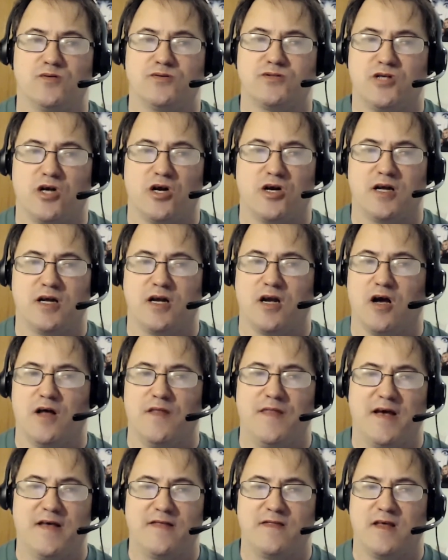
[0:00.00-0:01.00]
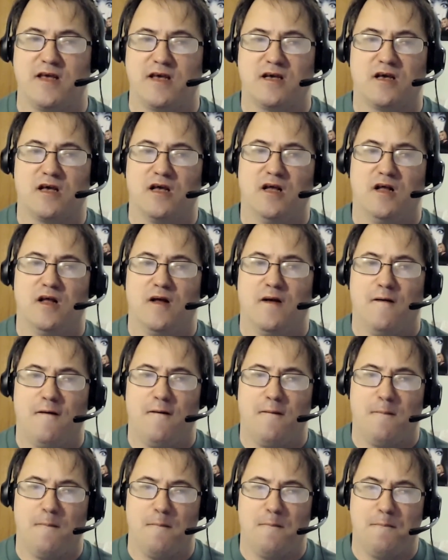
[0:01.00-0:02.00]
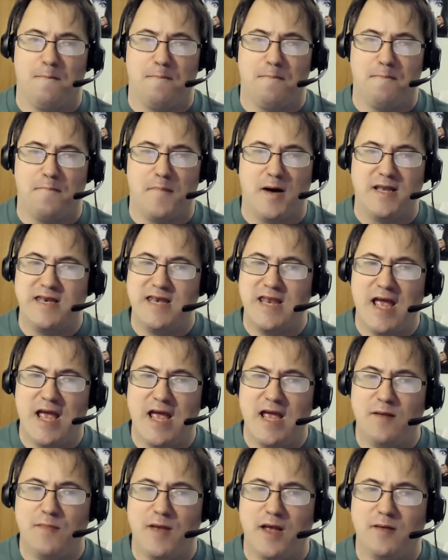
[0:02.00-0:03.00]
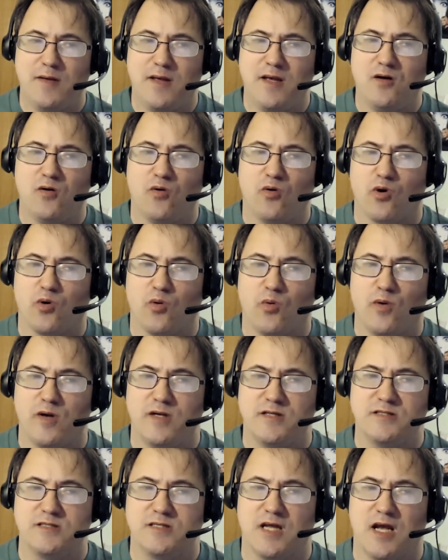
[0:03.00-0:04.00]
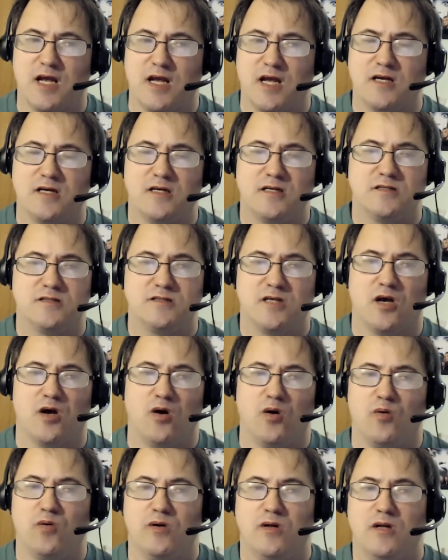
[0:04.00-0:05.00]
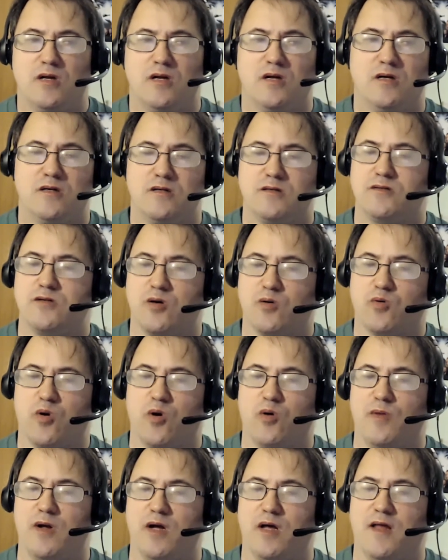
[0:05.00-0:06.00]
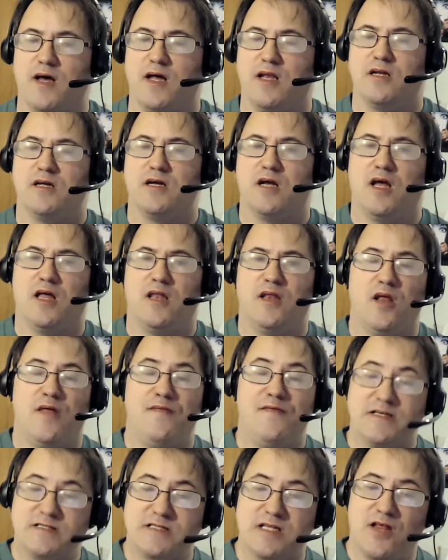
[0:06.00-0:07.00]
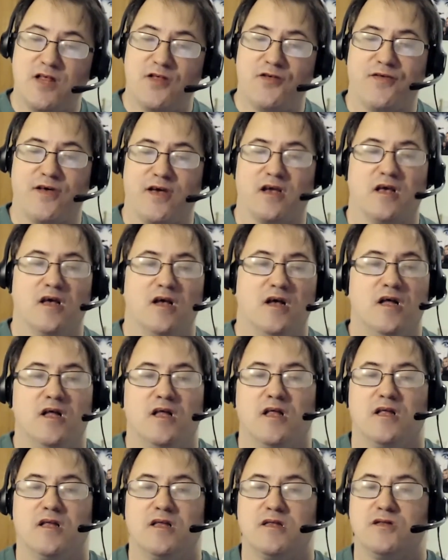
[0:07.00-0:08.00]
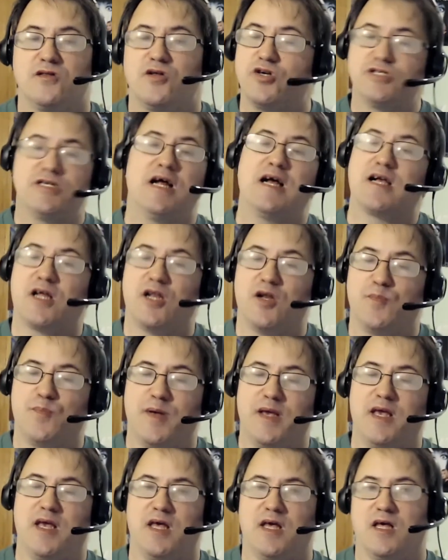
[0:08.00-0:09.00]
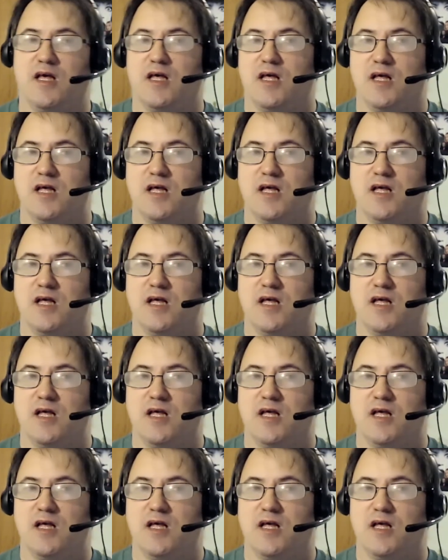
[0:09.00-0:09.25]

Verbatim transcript: starting on, I think, Monday maybe or Wednesday. So don't quote me on that. And that's another thing. There's not going to be